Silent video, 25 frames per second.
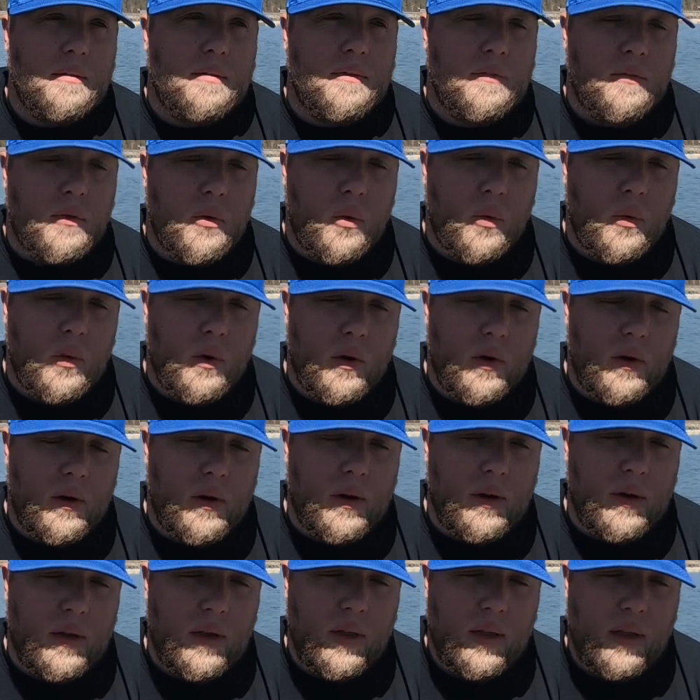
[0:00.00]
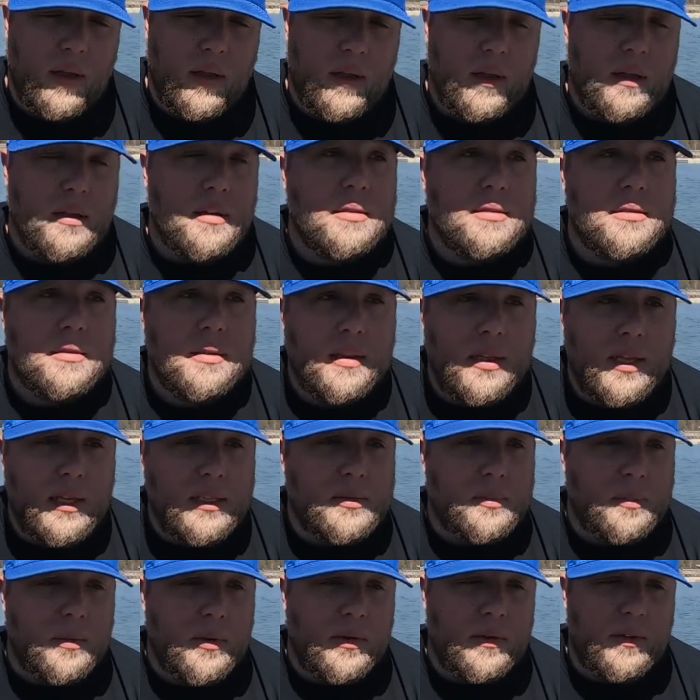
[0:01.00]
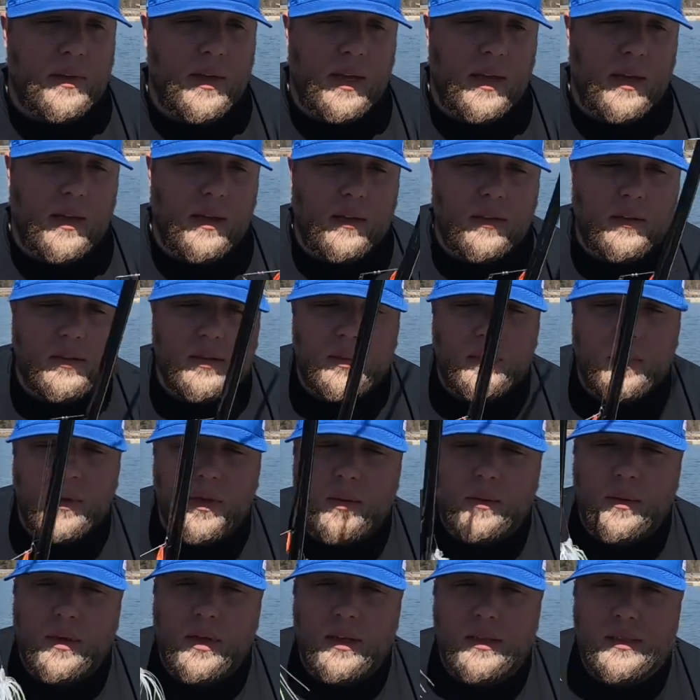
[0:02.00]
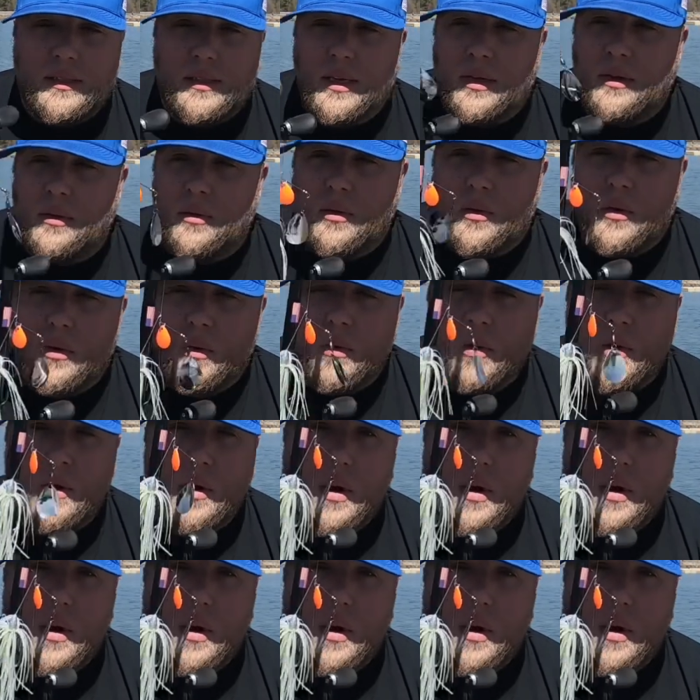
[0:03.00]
for this particular spinnerbait. It's a little 1/4